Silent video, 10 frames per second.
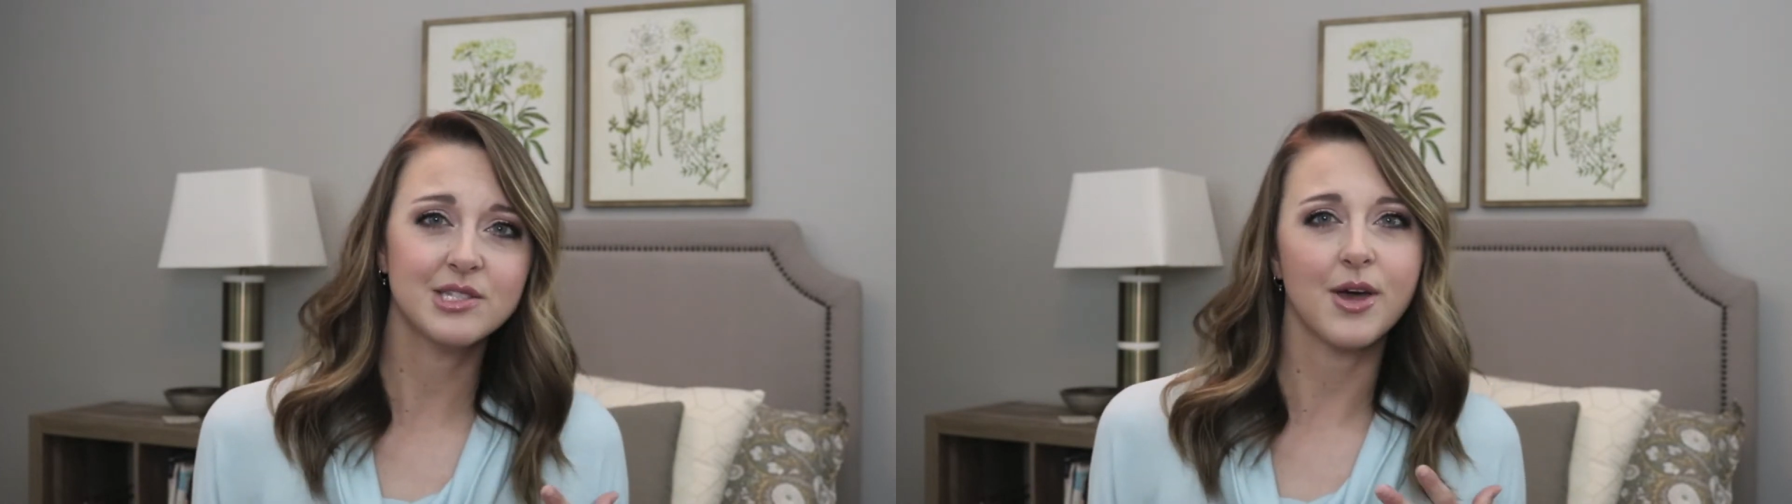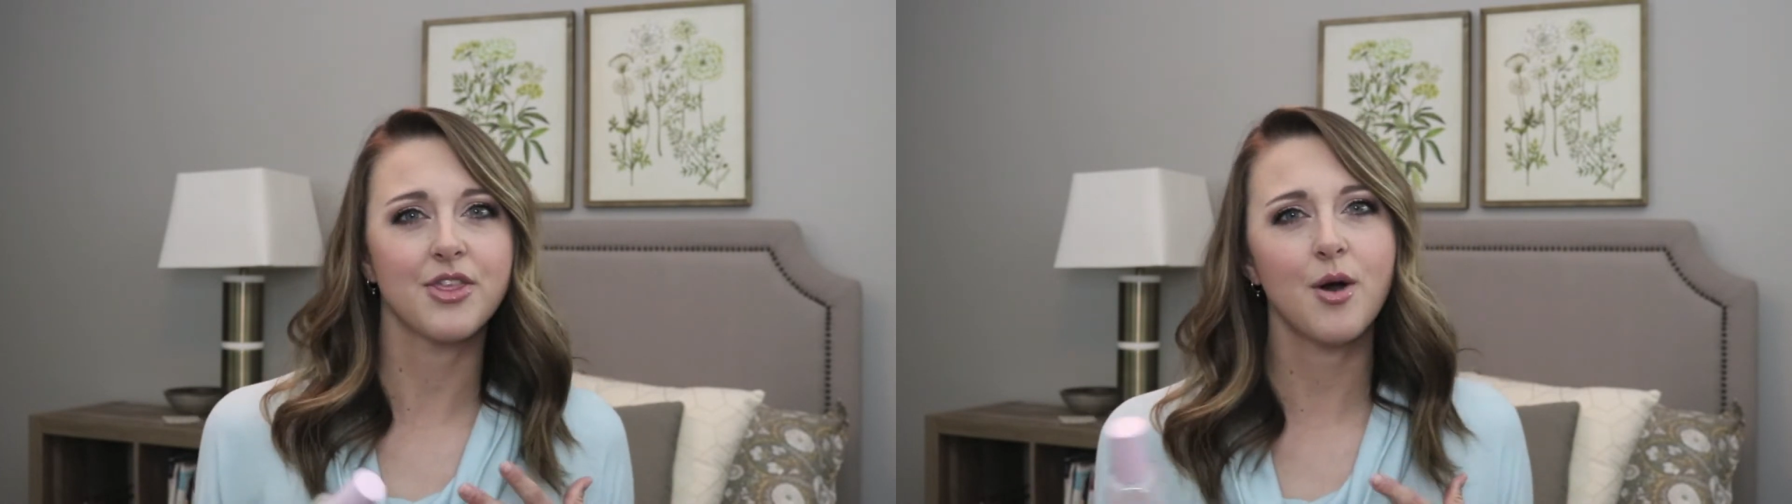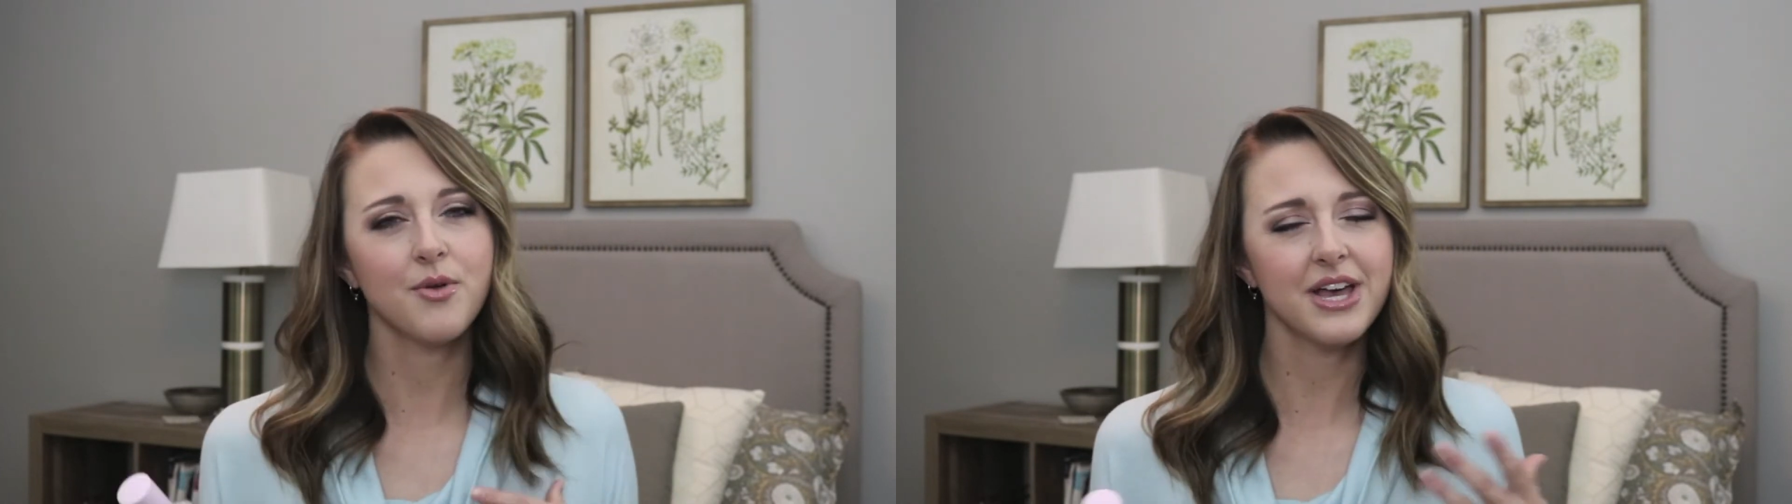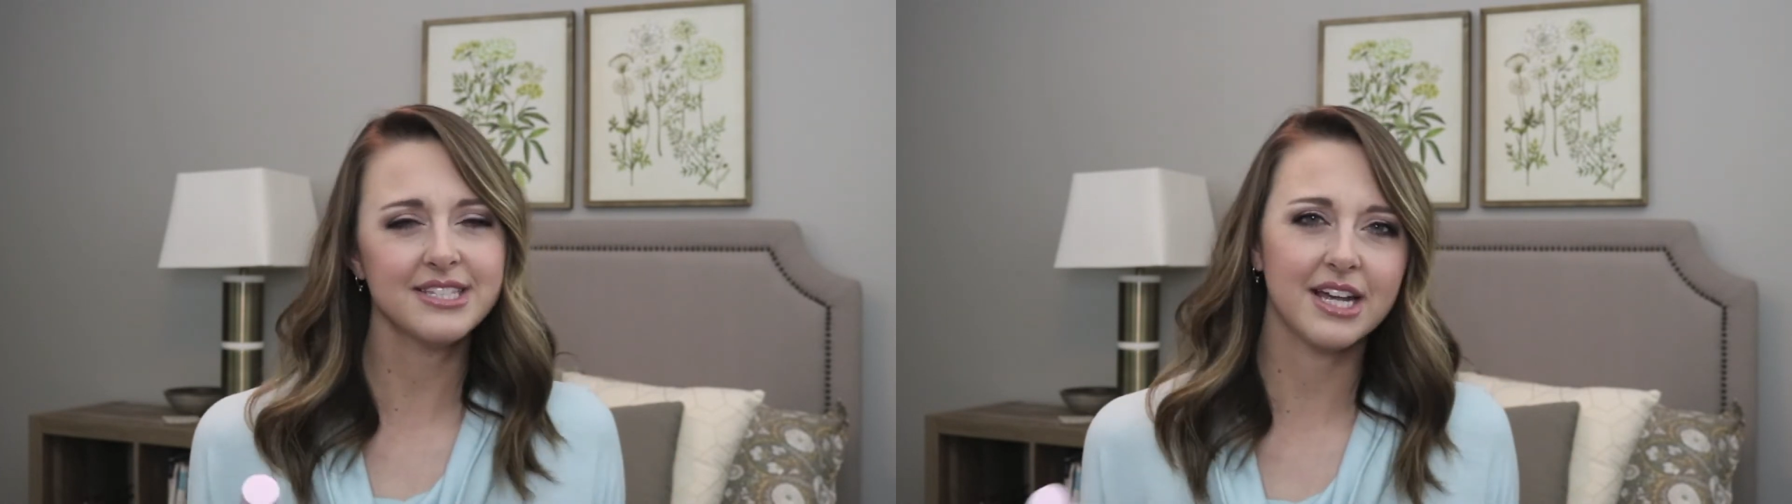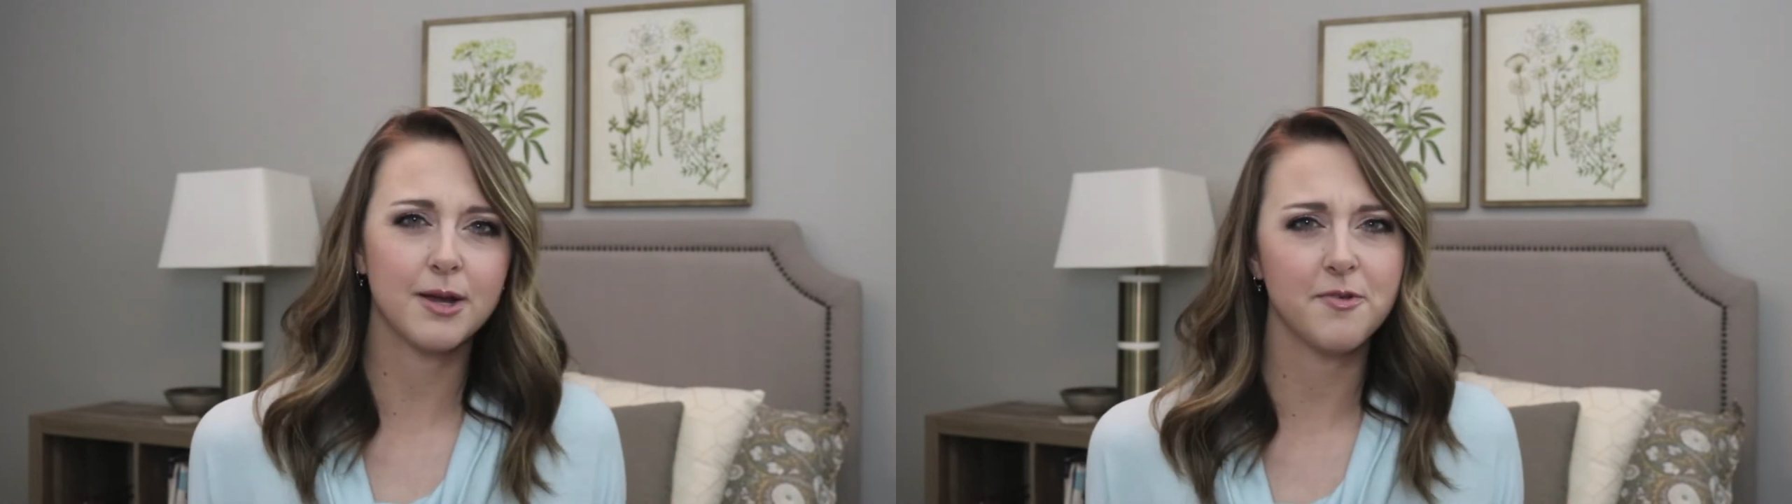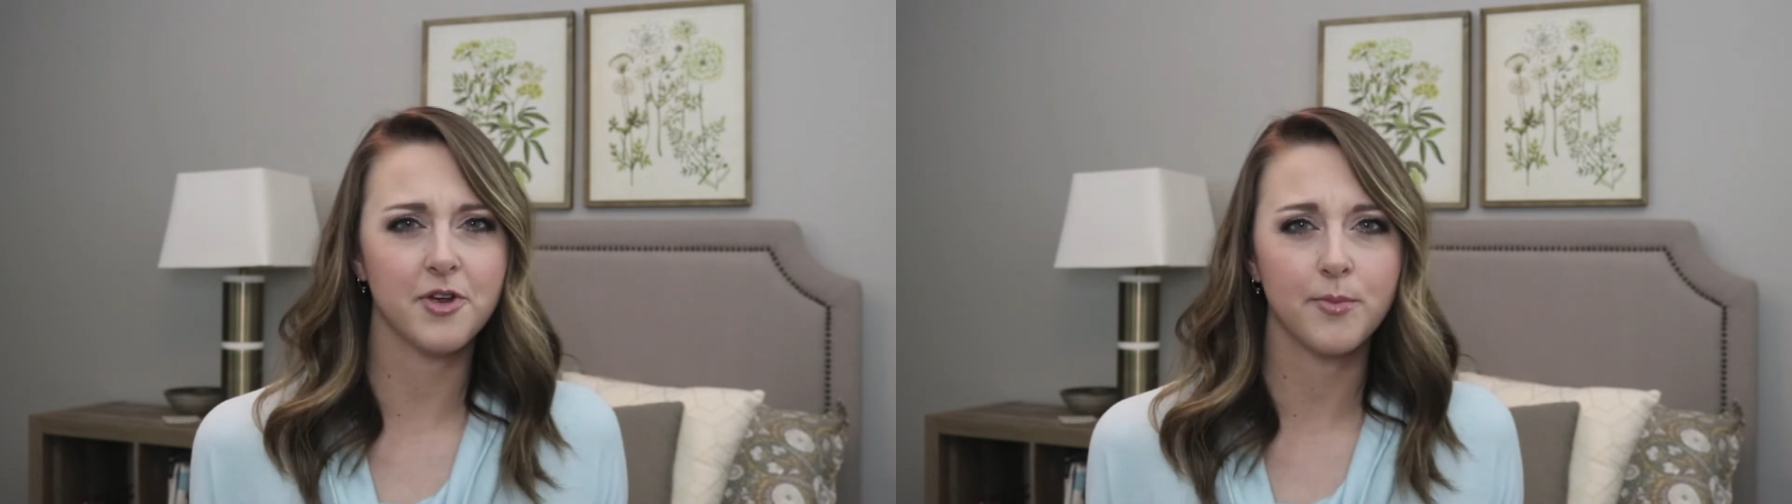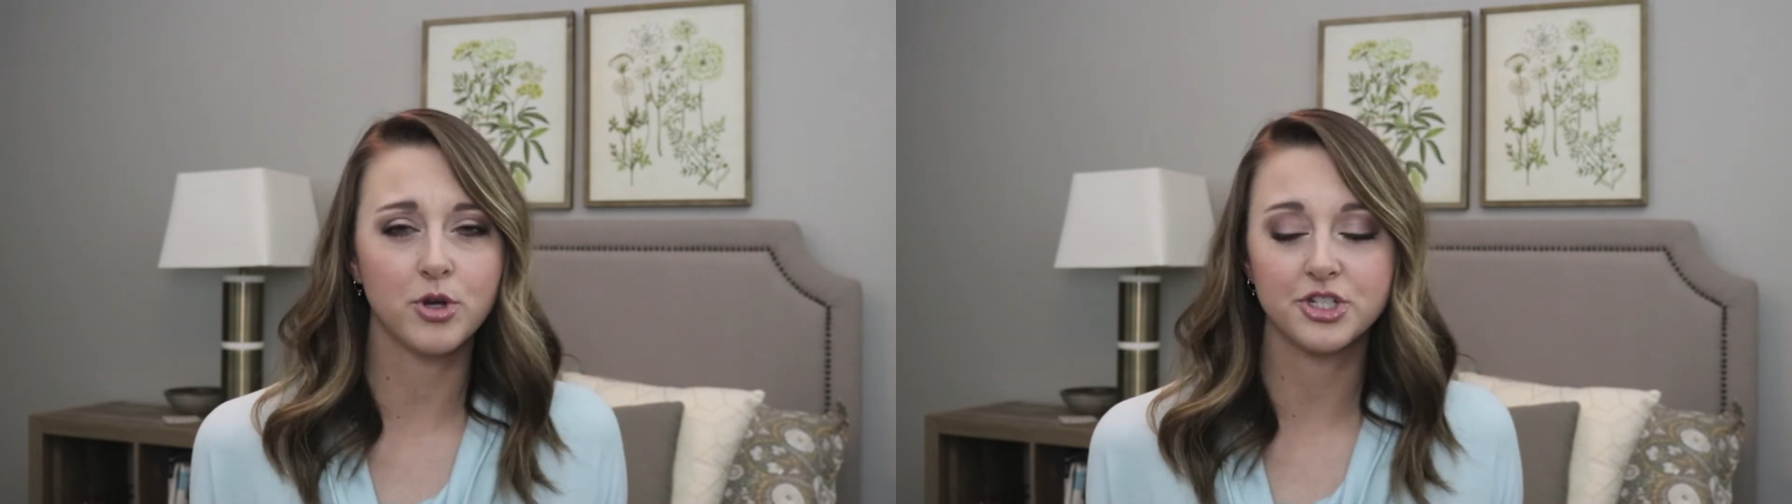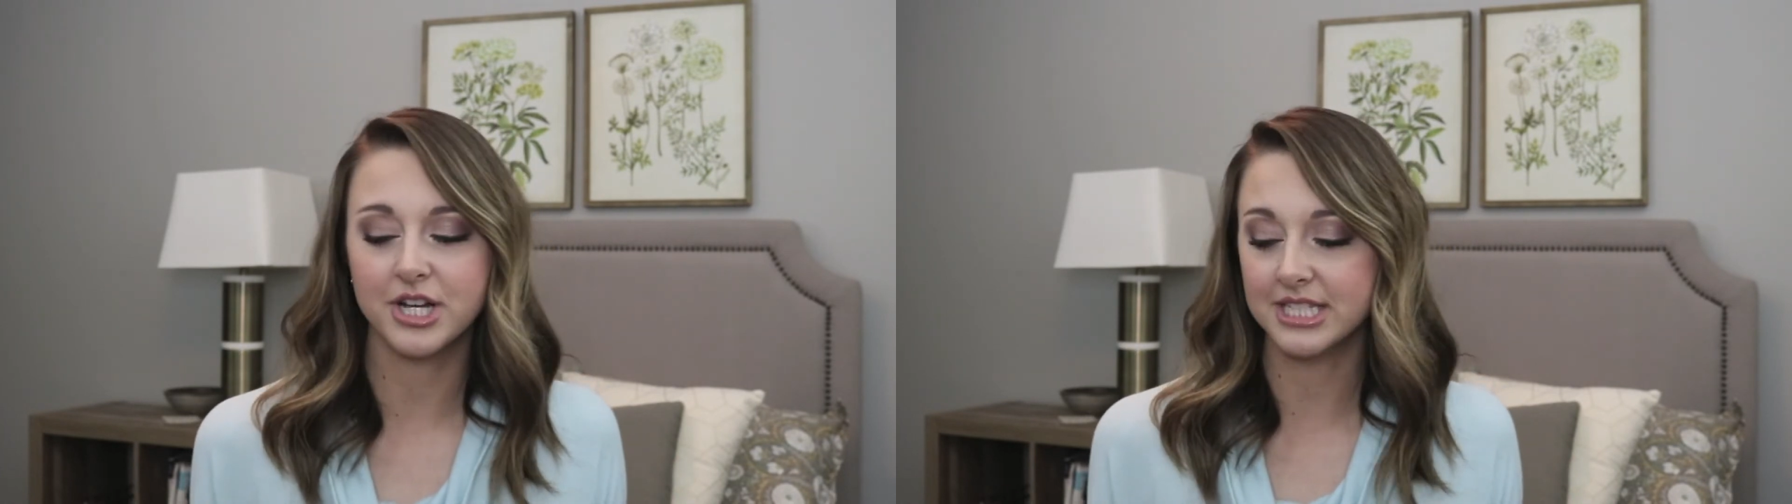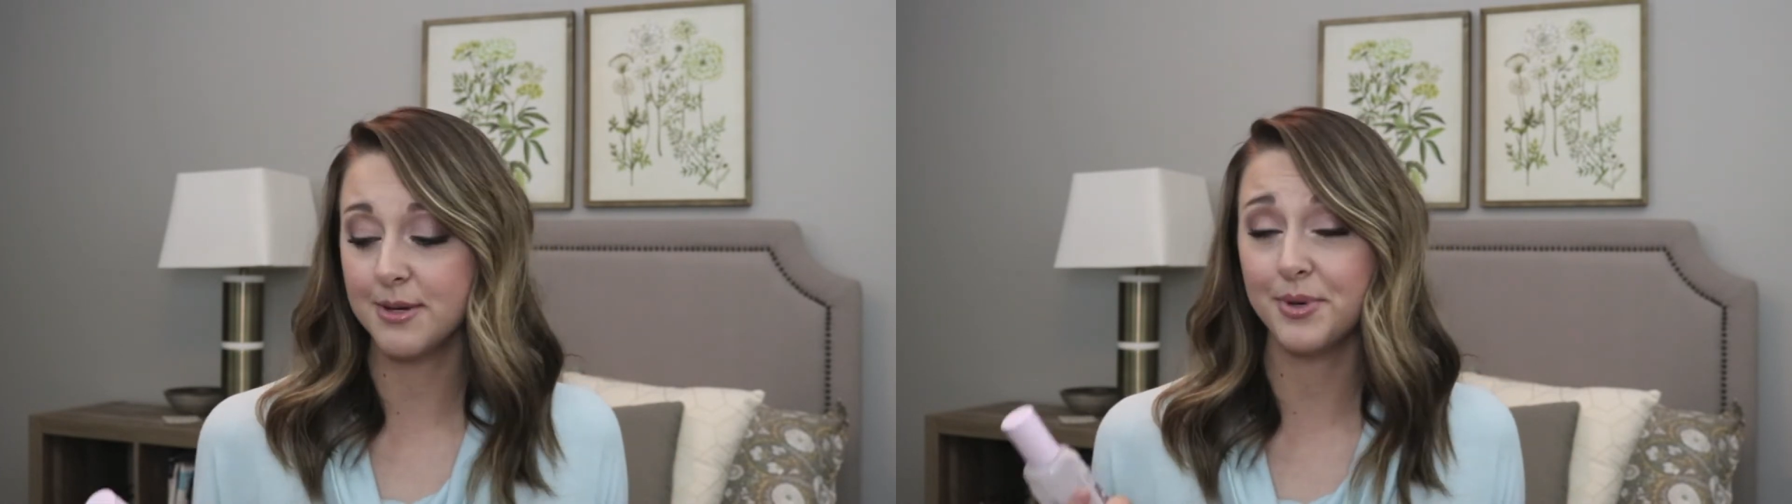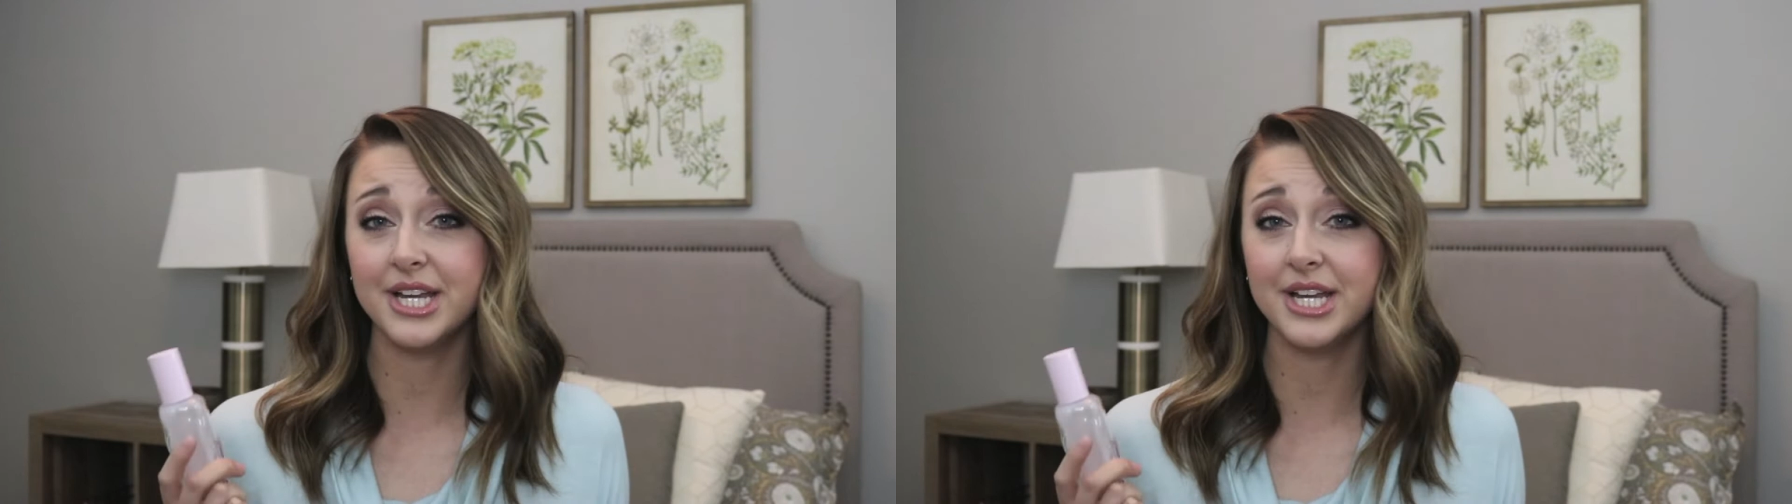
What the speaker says: so I thought, well, that's not going to be very moisturizing,